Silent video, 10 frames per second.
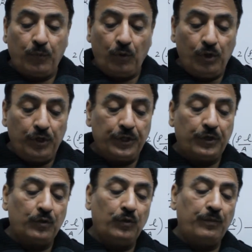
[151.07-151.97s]
pulled
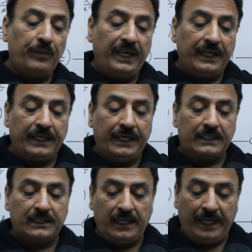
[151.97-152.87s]
to make
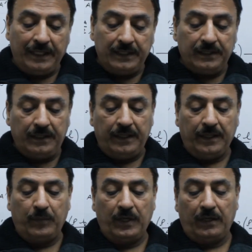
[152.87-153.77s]
its length
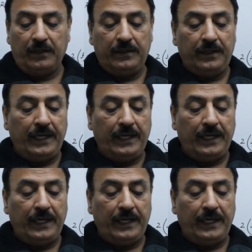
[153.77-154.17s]
double.